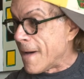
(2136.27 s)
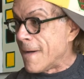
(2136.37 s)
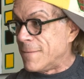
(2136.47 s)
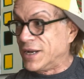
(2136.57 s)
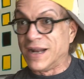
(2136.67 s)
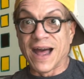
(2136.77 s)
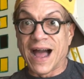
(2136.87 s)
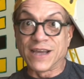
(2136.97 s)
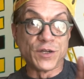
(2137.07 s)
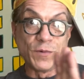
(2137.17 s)
But
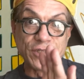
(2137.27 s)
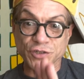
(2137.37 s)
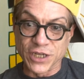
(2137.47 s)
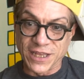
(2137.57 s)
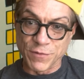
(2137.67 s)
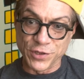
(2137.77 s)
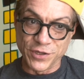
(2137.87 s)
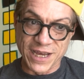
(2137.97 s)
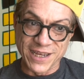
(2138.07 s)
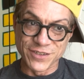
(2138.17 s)
I couldn't wait to share that with you
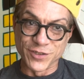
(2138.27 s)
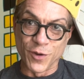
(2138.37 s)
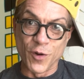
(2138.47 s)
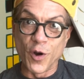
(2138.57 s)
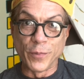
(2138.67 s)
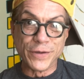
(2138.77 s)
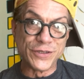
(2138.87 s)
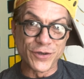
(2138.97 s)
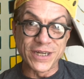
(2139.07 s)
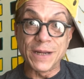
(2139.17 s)
guys. So hope you
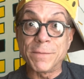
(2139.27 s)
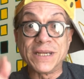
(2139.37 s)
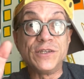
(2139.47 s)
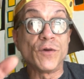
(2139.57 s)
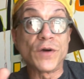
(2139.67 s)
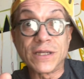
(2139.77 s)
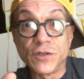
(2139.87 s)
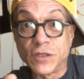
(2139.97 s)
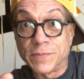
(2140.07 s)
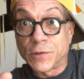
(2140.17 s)
enjoyed it. Please don't forget
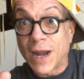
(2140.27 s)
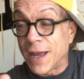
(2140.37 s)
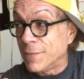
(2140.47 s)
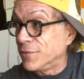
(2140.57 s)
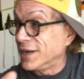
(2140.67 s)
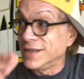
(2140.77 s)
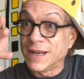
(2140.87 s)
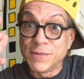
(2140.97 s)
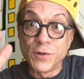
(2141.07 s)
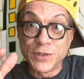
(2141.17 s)
to subscribe, all right?
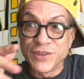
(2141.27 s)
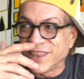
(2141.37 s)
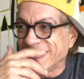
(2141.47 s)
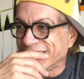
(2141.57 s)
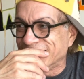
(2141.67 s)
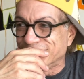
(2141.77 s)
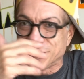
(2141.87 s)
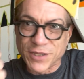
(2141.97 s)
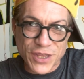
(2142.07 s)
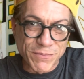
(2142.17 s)
Let me know what you think, and I'll
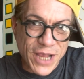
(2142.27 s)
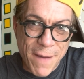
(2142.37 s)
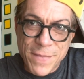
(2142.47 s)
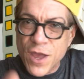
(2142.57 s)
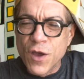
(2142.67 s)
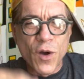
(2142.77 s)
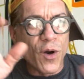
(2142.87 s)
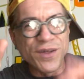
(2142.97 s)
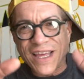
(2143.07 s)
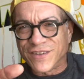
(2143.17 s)
give me a thumbs up.
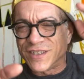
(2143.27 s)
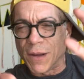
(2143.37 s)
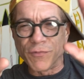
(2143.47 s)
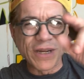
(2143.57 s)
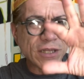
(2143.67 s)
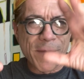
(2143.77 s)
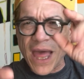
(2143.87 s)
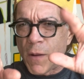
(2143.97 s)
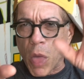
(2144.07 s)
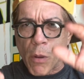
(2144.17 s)
All that good stuff. Ring the
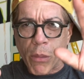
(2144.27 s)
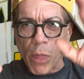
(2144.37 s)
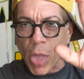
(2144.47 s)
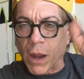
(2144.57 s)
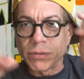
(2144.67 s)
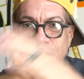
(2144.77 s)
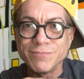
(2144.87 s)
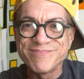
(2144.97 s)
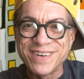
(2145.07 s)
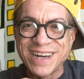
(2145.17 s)
bell, blah, blah, blah, blah. All
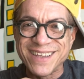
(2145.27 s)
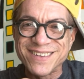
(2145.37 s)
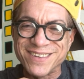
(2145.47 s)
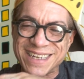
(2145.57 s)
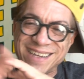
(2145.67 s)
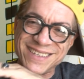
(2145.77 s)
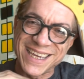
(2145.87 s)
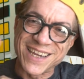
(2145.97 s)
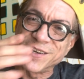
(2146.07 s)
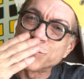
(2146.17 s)
right, so guys,
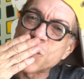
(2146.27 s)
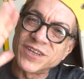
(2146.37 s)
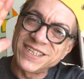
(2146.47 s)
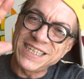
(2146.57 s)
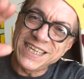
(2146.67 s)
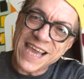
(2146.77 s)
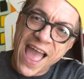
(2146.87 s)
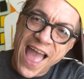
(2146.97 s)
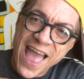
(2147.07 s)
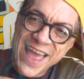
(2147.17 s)
take care. See ya.